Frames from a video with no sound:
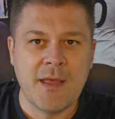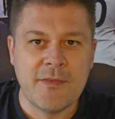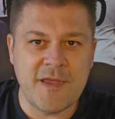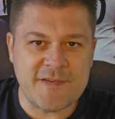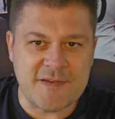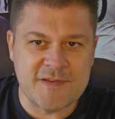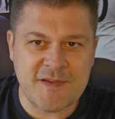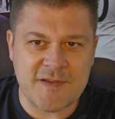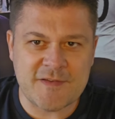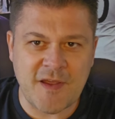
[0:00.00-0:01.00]
This is the
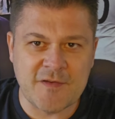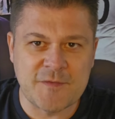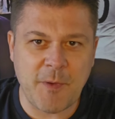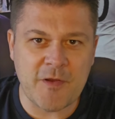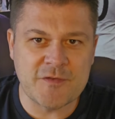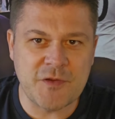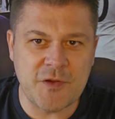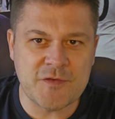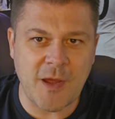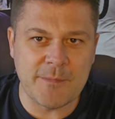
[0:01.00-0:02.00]
60 second Spurs
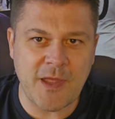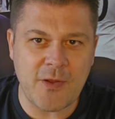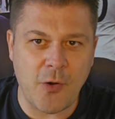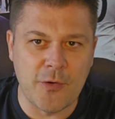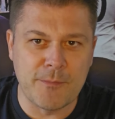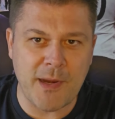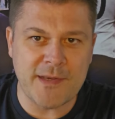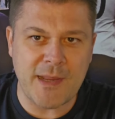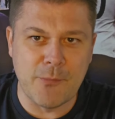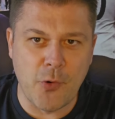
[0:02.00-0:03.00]
news update on
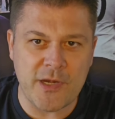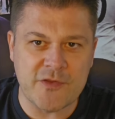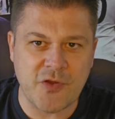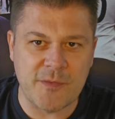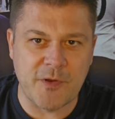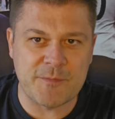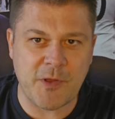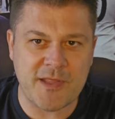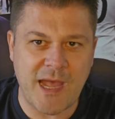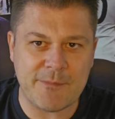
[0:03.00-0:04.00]
Monday morning. Tottenham
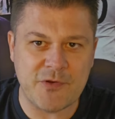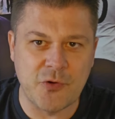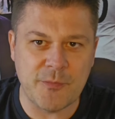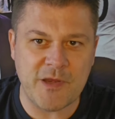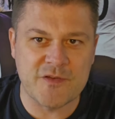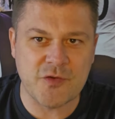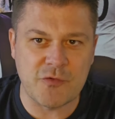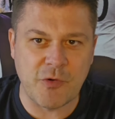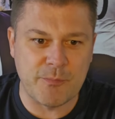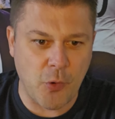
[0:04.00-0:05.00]
Hotspur captain Heung-min
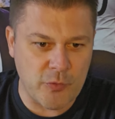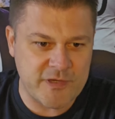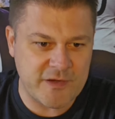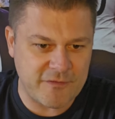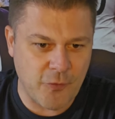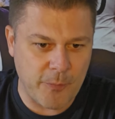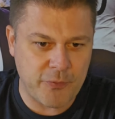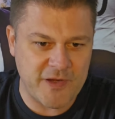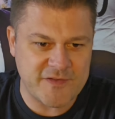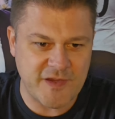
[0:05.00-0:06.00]
Son reported for
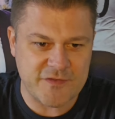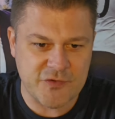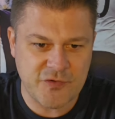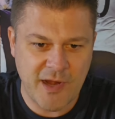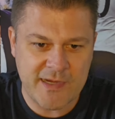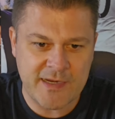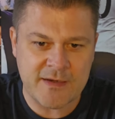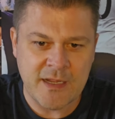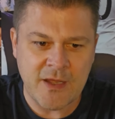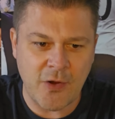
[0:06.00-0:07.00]
pre-season
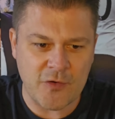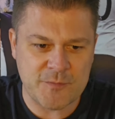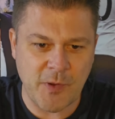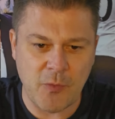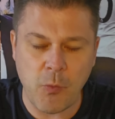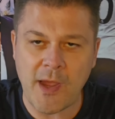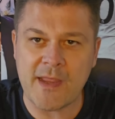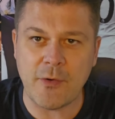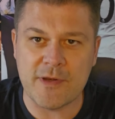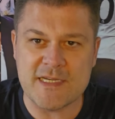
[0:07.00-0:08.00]
training at Hotspur
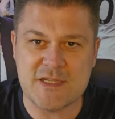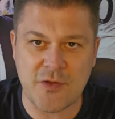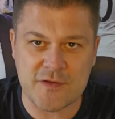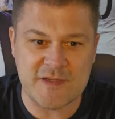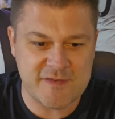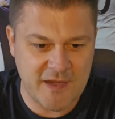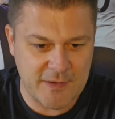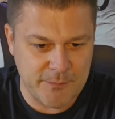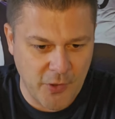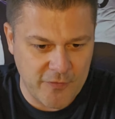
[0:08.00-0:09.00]
Way on his
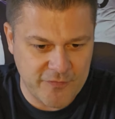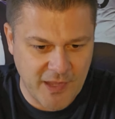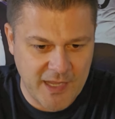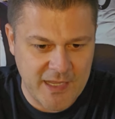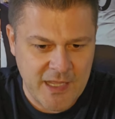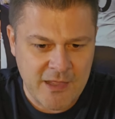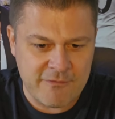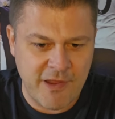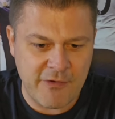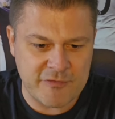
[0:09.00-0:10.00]
32nd birthday.
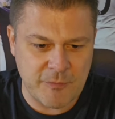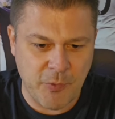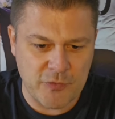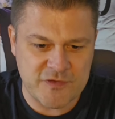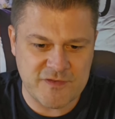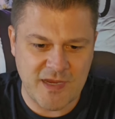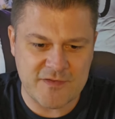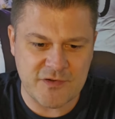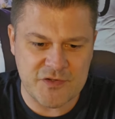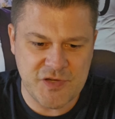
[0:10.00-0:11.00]
Various reports are
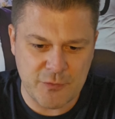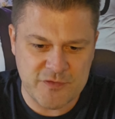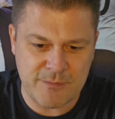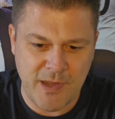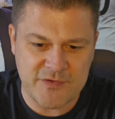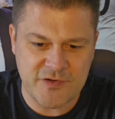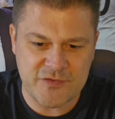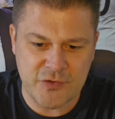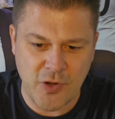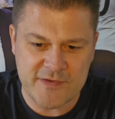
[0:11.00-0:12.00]
stating that Chelsea and
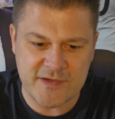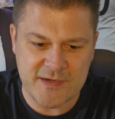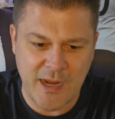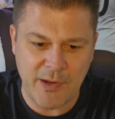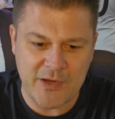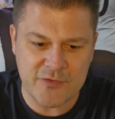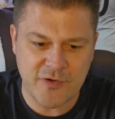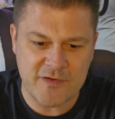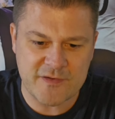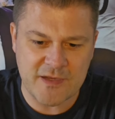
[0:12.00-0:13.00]
Manchester United are now
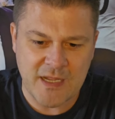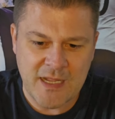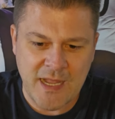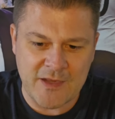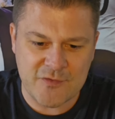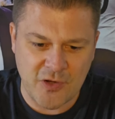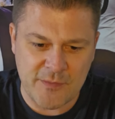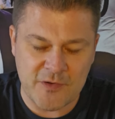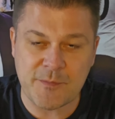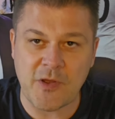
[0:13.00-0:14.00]
interested in Tottenham
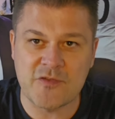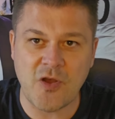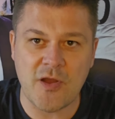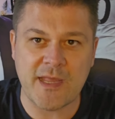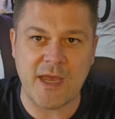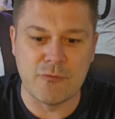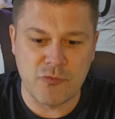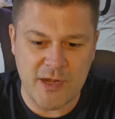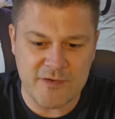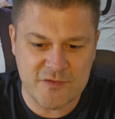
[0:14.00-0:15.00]
Hotspur target and
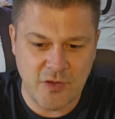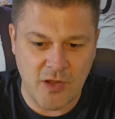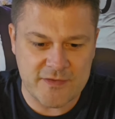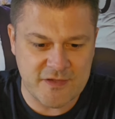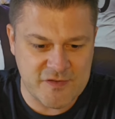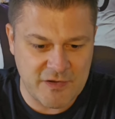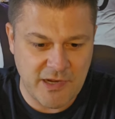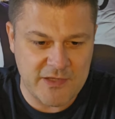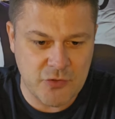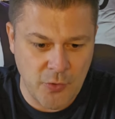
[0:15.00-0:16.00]
Rennes star
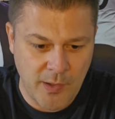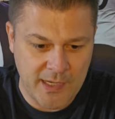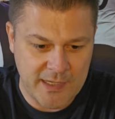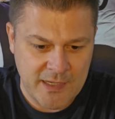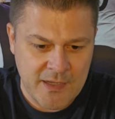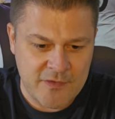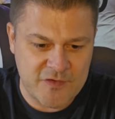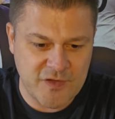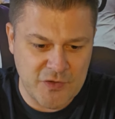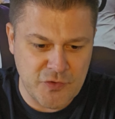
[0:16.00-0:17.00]
Désiré Doué. The
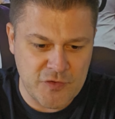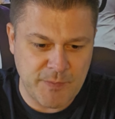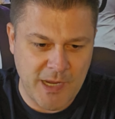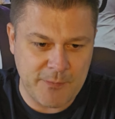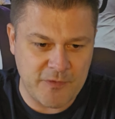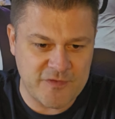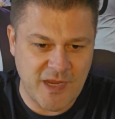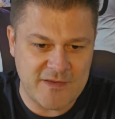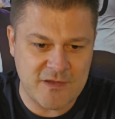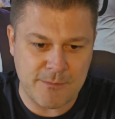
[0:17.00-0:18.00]
Sun newspaper have
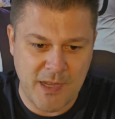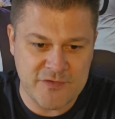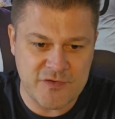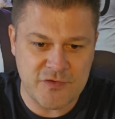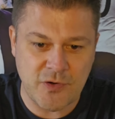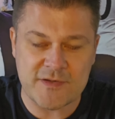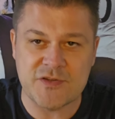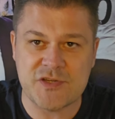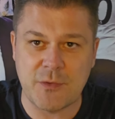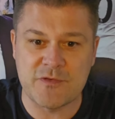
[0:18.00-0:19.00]
stated that Manchester United,
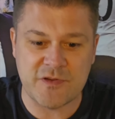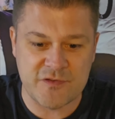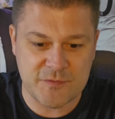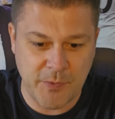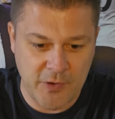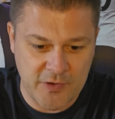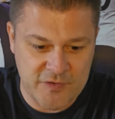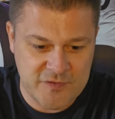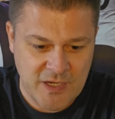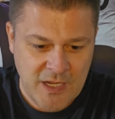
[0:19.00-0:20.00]
Chelsea and
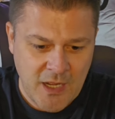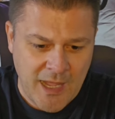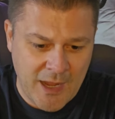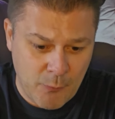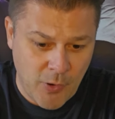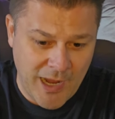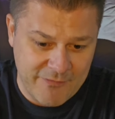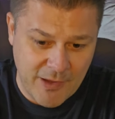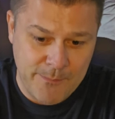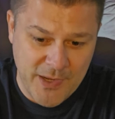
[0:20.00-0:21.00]
Spurs will
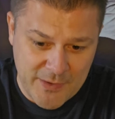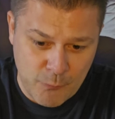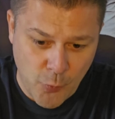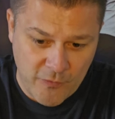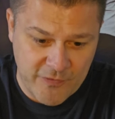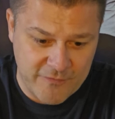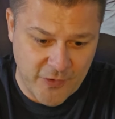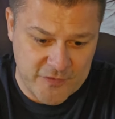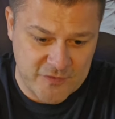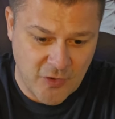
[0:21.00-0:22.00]
have a bidding war for the
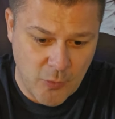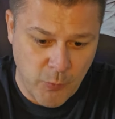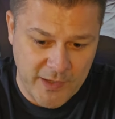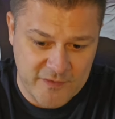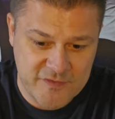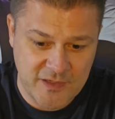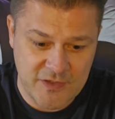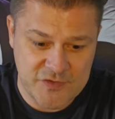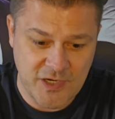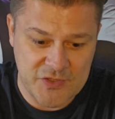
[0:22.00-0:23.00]
versatile winger
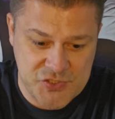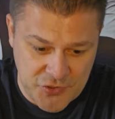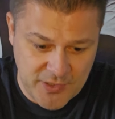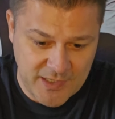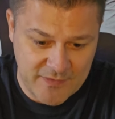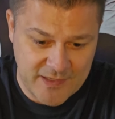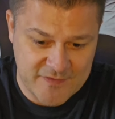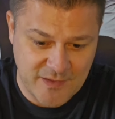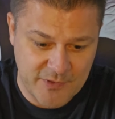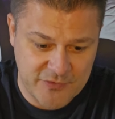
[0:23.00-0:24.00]
signature during the
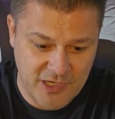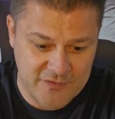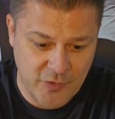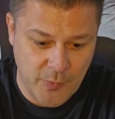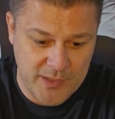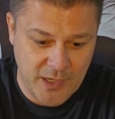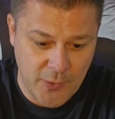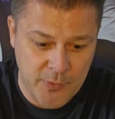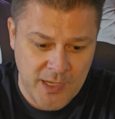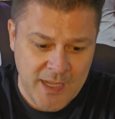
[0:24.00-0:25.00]
summer transfer
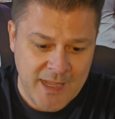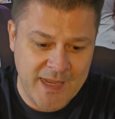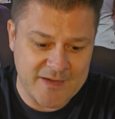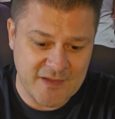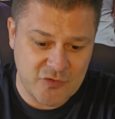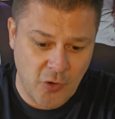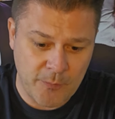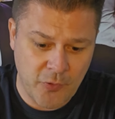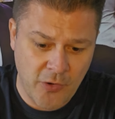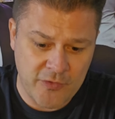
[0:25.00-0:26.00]
window. He is a top
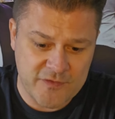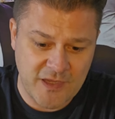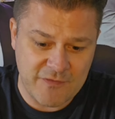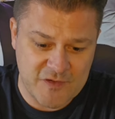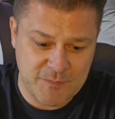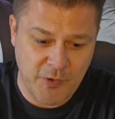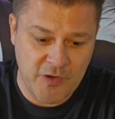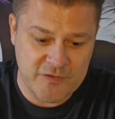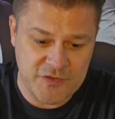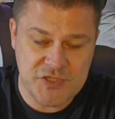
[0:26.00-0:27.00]
priority for
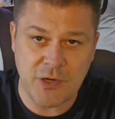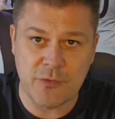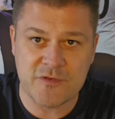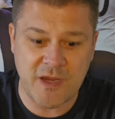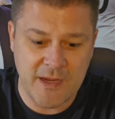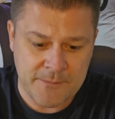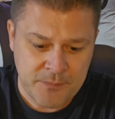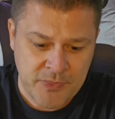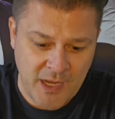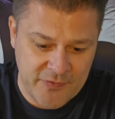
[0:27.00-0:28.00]
Spurs and Chelsea
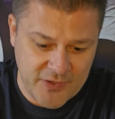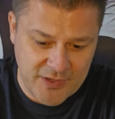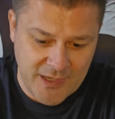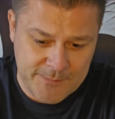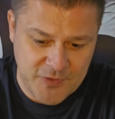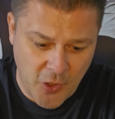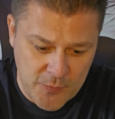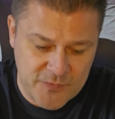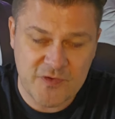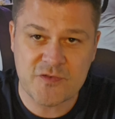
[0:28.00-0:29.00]
and the clubs
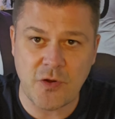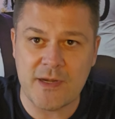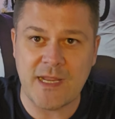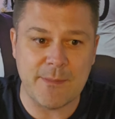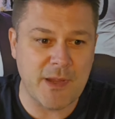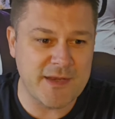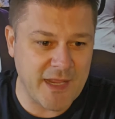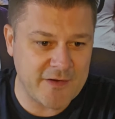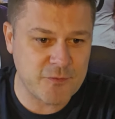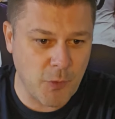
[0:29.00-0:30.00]
hope to sign him
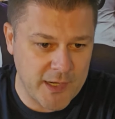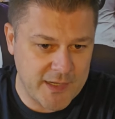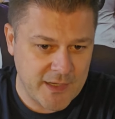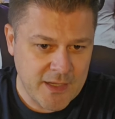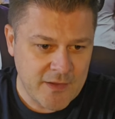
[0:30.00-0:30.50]
next week.